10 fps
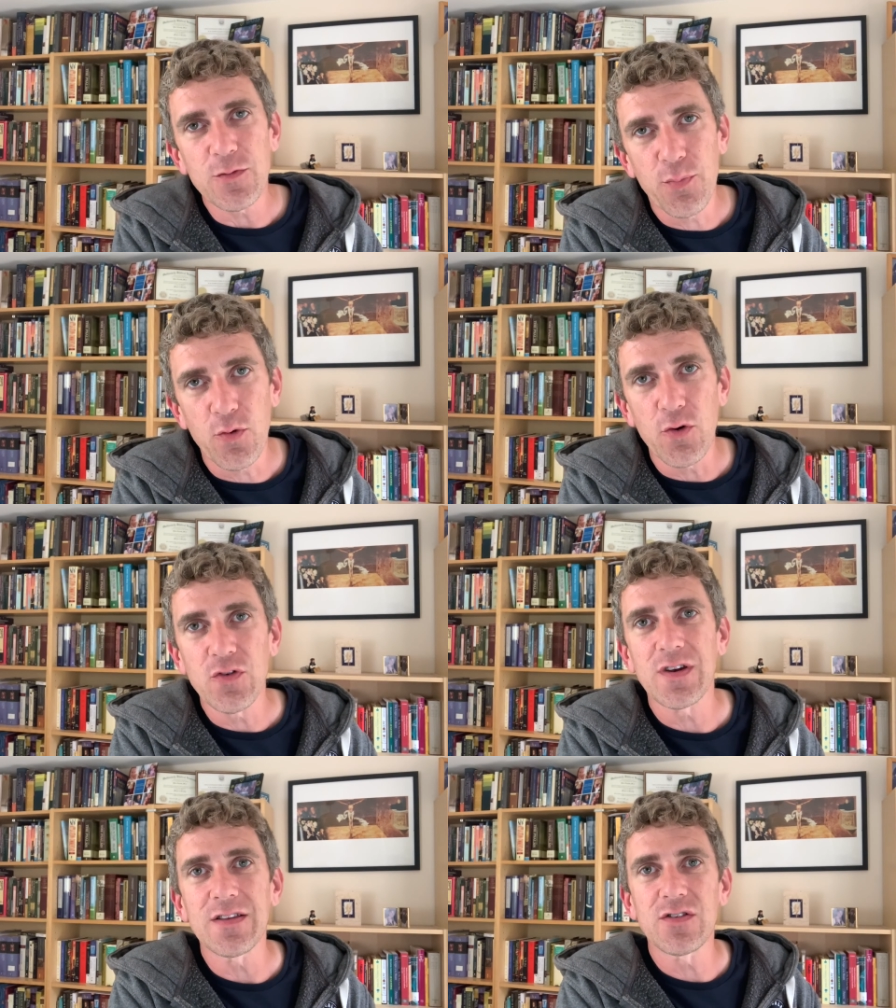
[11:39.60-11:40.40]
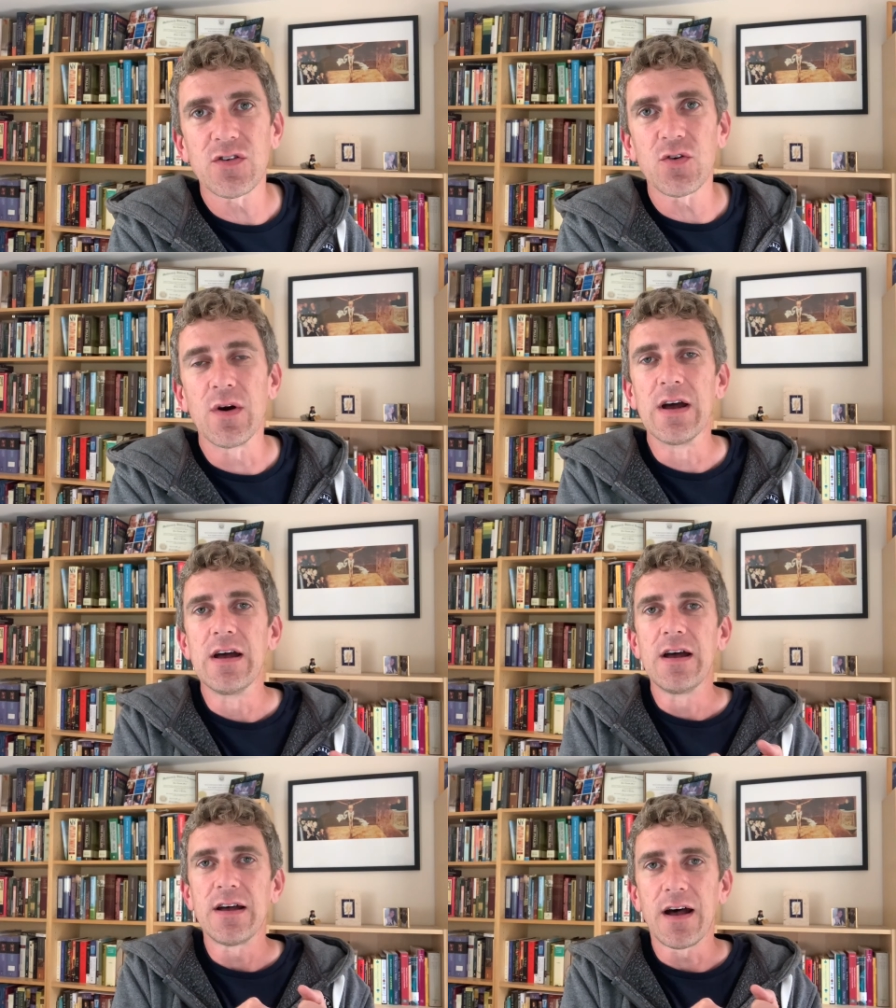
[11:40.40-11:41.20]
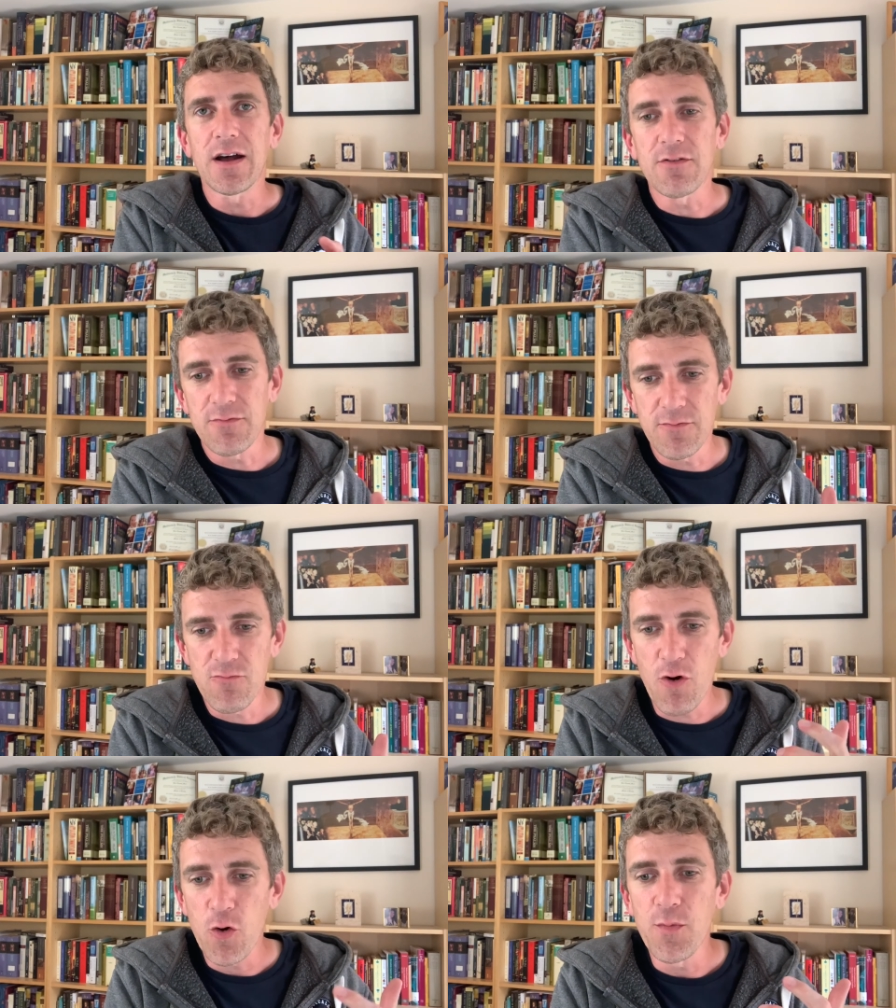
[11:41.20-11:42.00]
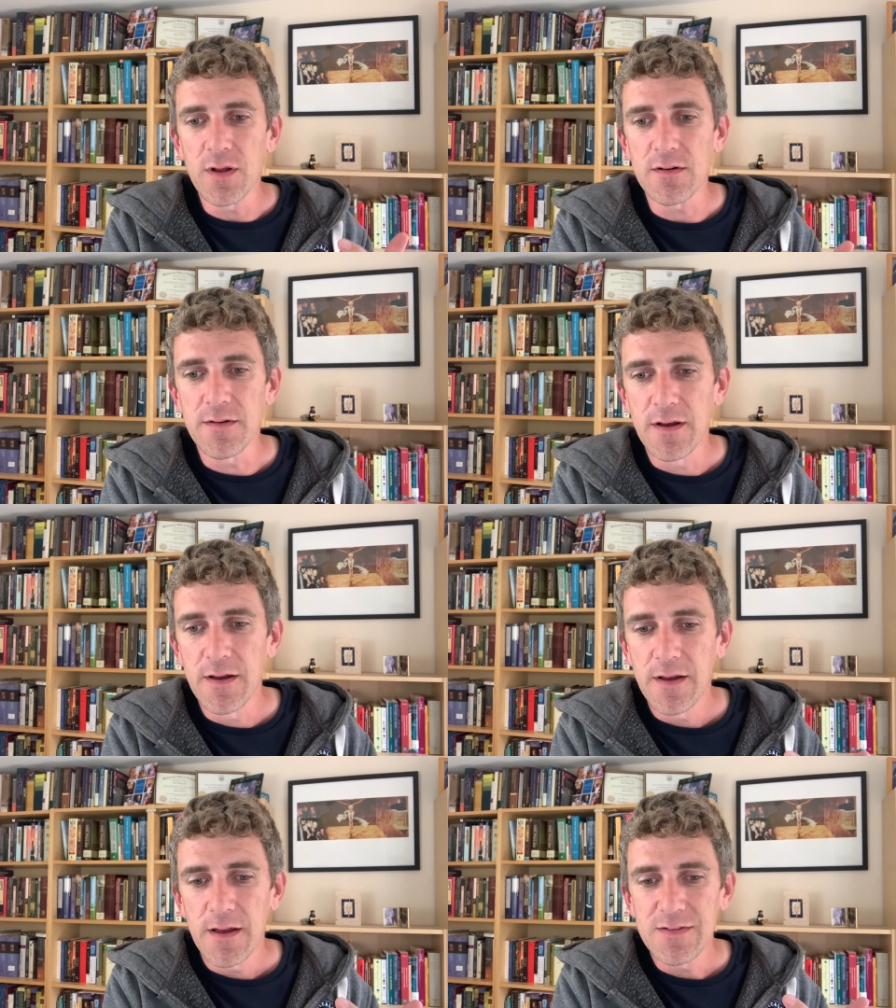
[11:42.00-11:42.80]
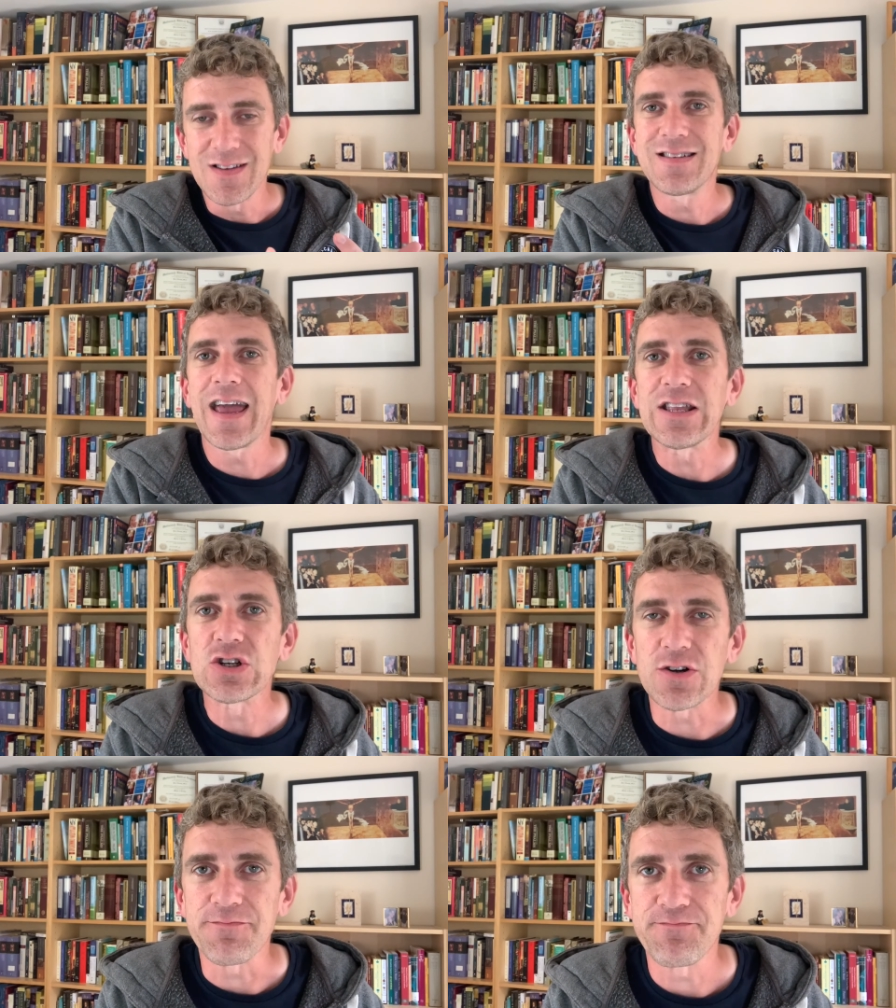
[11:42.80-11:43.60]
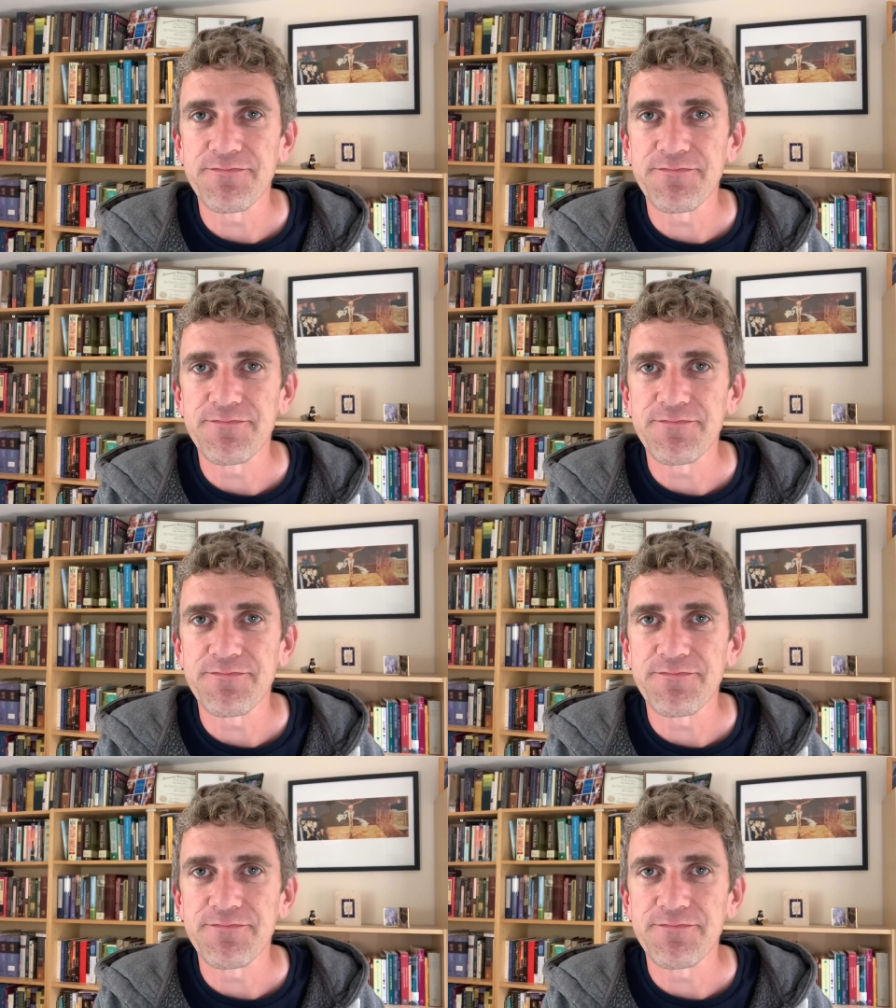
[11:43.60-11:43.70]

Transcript: brought into Roman detention.